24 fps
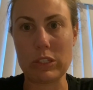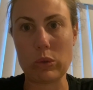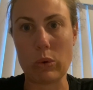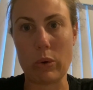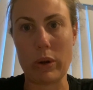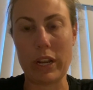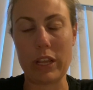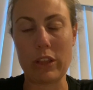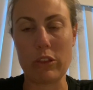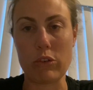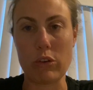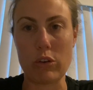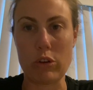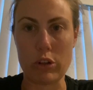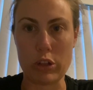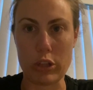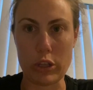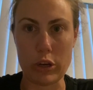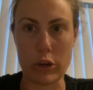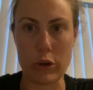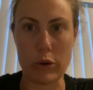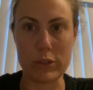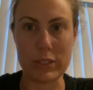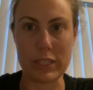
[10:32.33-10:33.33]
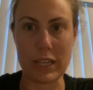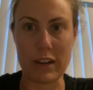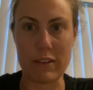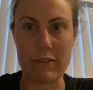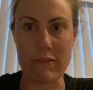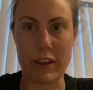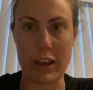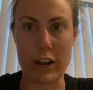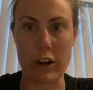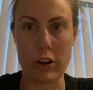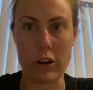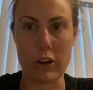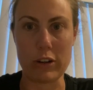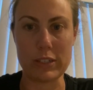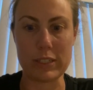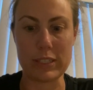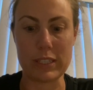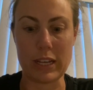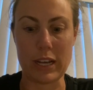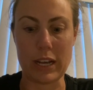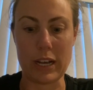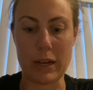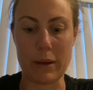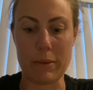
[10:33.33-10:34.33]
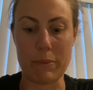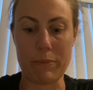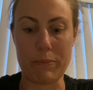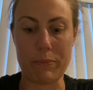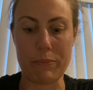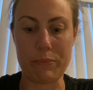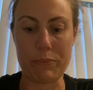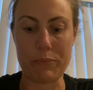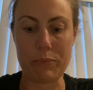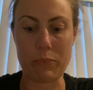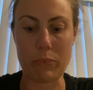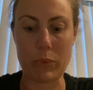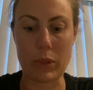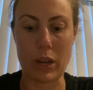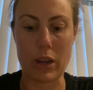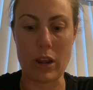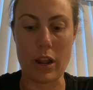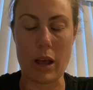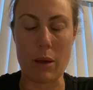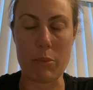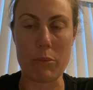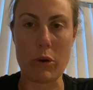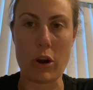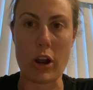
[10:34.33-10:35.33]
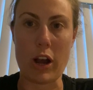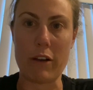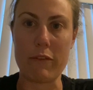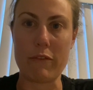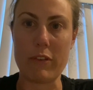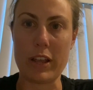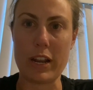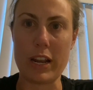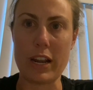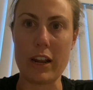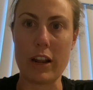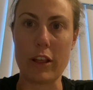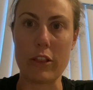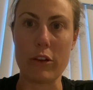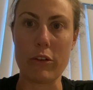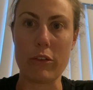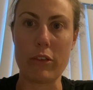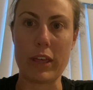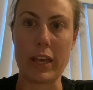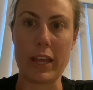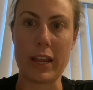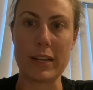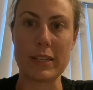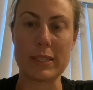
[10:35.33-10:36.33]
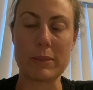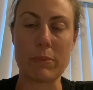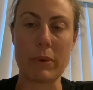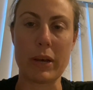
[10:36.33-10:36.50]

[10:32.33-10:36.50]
sorting through clothes at a veterans nonprofit and other things.